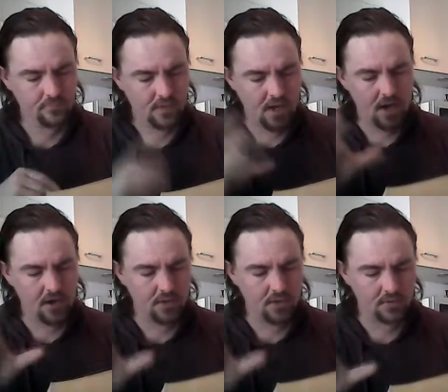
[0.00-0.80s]

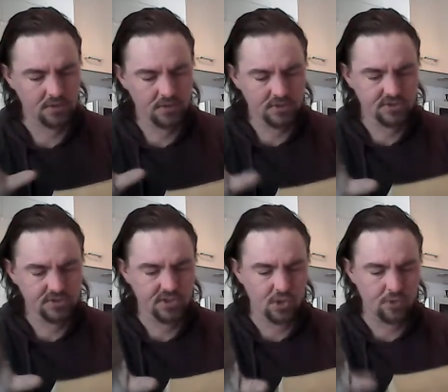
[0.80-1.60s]
Aho,
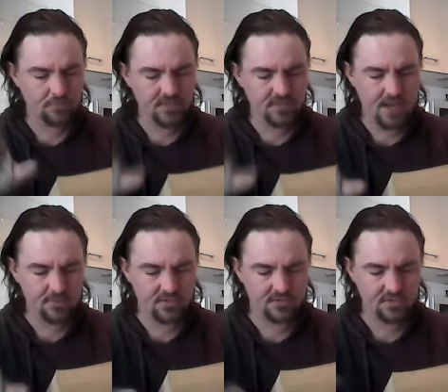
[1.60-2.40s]
Triom,
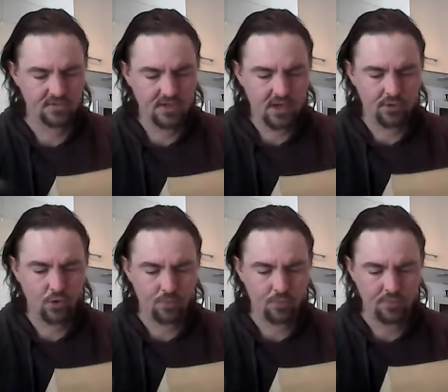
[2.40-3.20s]
Tamers, and
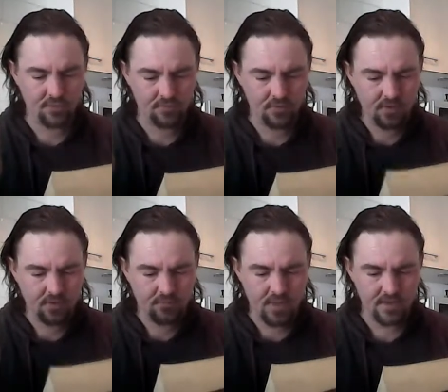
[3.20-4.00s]
Auburn
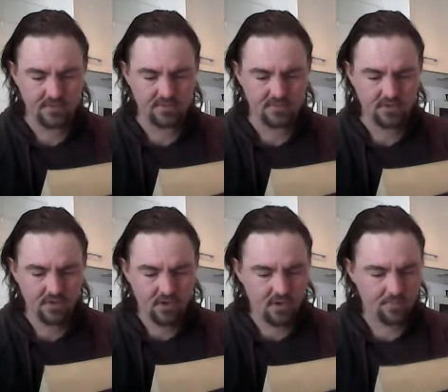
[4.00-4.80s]
made
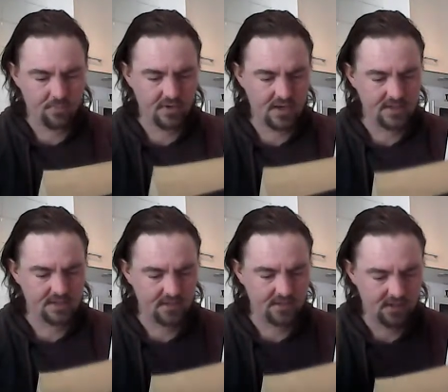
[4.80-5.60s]

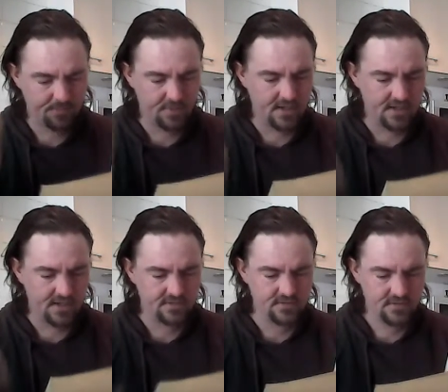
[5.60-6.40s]
O'Brien a
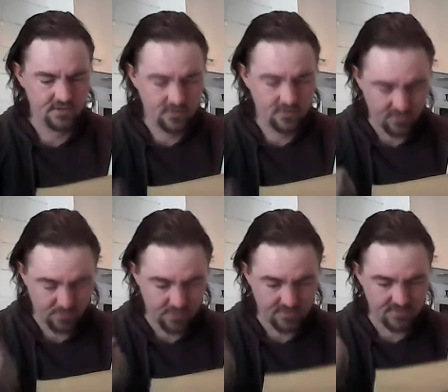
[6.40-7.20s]
bride to
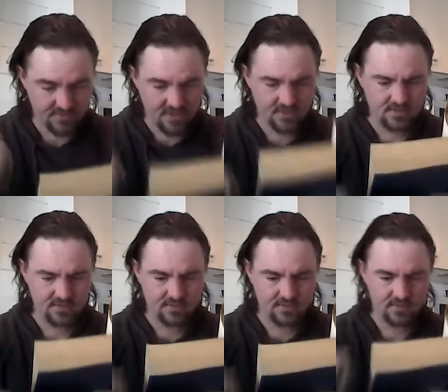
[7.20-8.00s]
be
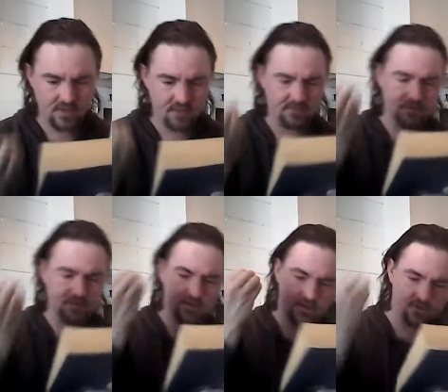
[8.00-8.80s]
deserted,
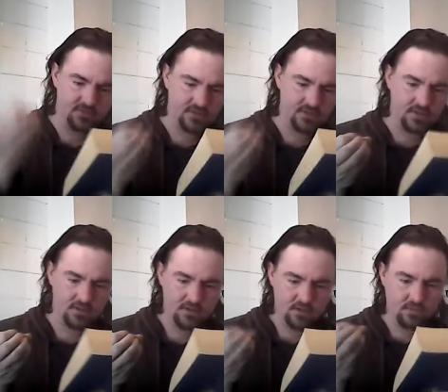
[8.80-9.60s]
dear,
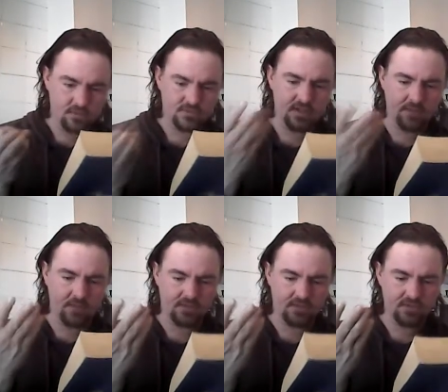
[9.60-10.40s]

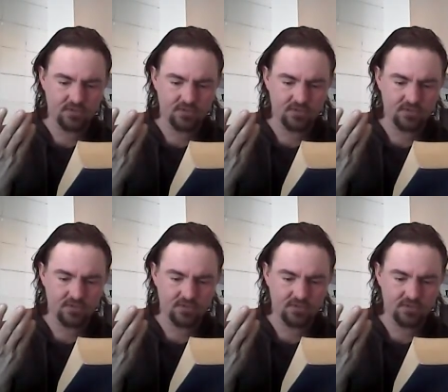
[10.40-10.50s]
Quatilibus,